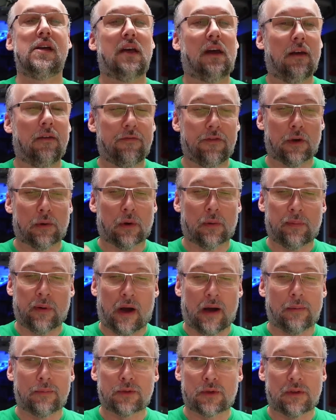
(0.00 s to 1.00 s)
If there were
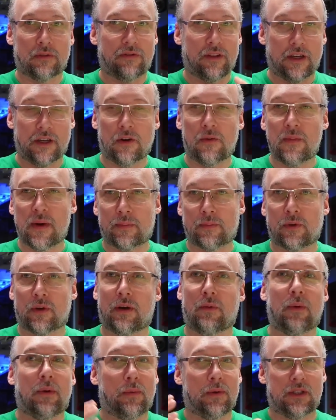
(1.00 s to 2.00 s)
problems with the video memory,
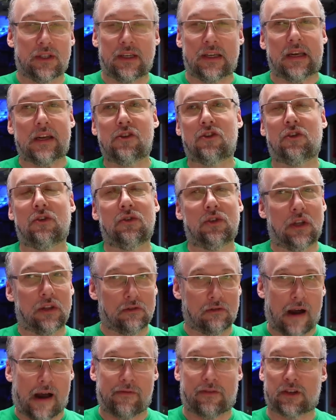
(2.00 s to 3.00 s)
we would see issues in the
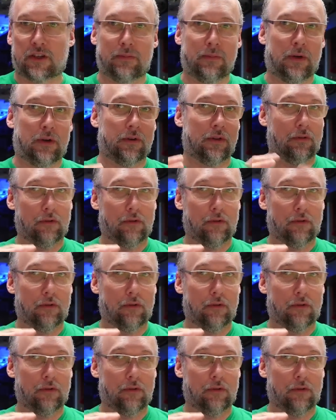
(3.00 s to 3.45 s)
graphics mode.